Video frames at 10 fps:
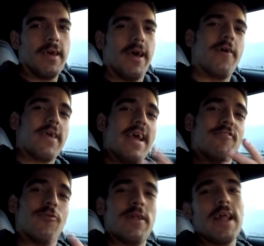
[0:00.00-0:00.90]
Okay,
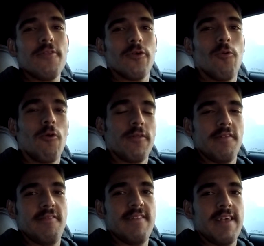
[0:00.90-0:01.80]
so another quirk of
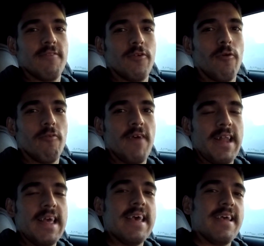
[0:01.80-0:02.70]
the C seven
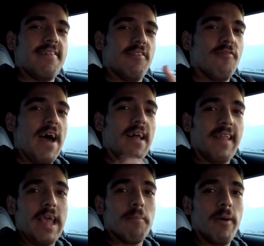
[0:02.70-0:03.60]
Corvette is its
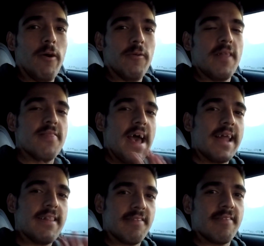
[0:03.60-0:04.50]
valet mode, and that
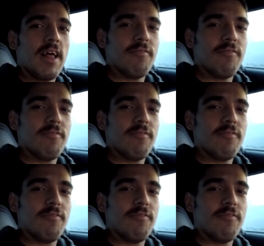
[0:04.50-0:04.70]
in itself